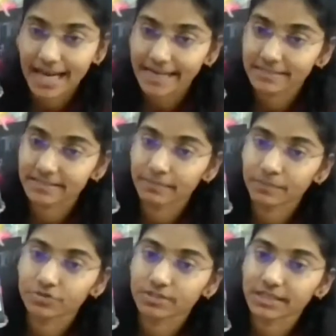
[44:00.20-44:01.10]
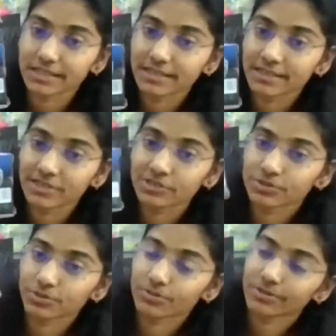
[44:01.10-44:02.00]
lights and music.
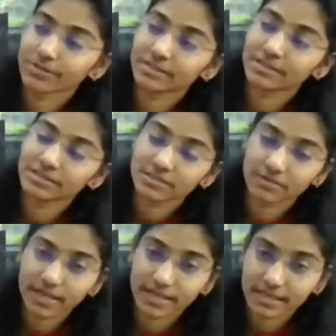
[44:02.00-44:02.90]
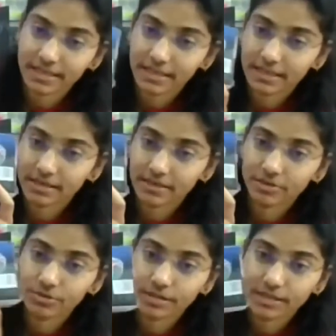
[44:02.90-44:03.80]
So this is a very
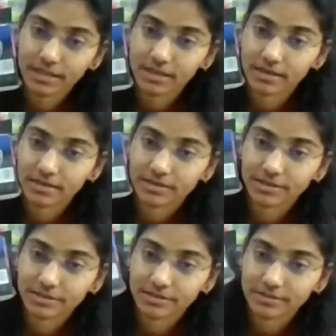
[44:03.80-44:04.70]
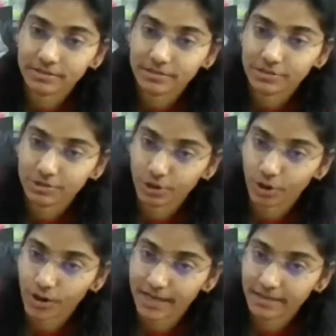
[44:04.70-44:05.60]
good
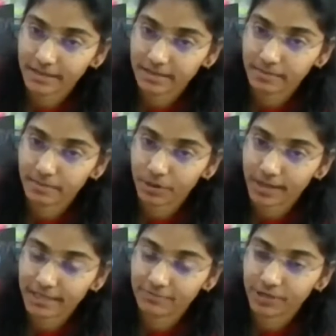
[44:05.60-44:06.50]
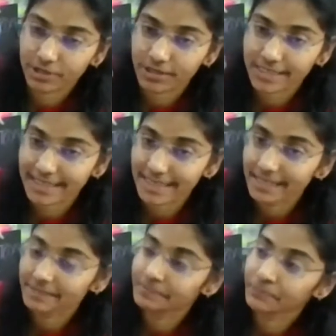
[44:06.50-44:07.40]
toy product for your
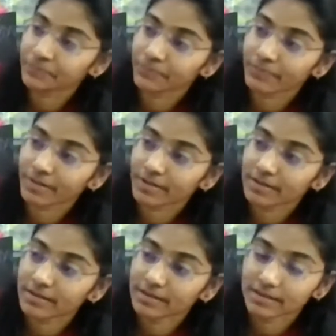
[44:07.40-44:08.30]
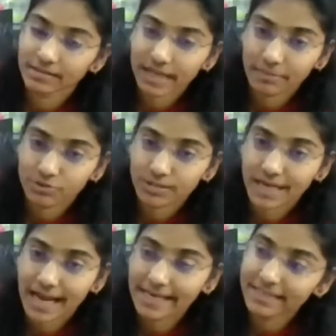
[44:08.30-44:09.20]
kid. It comes with the
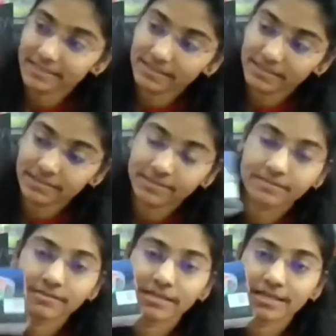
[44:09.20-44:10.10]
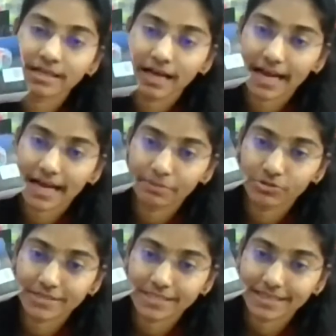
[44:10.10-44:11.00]
lights and
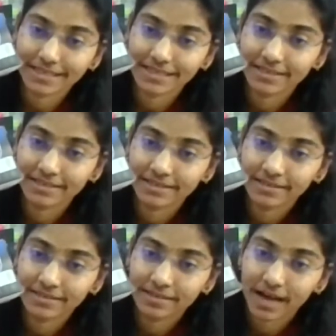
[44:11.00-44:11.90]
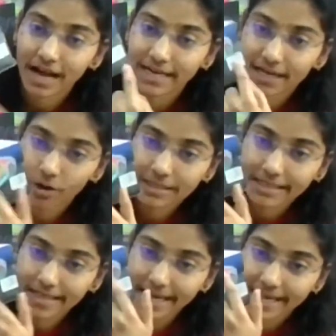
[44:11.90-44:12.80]
music. And all
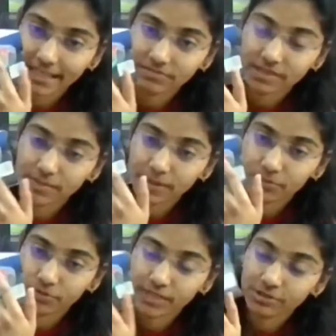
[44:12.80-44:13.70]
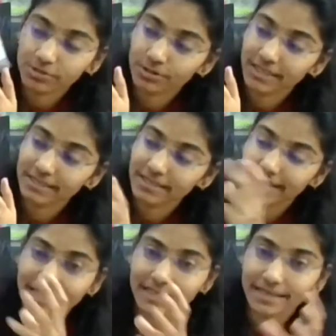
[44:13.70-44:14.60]
the gears will be moving so that the
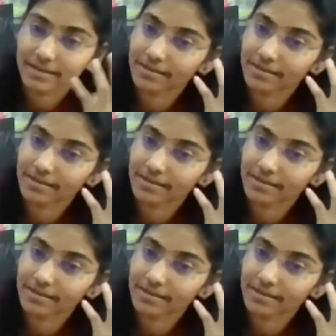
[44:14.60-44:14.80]
kid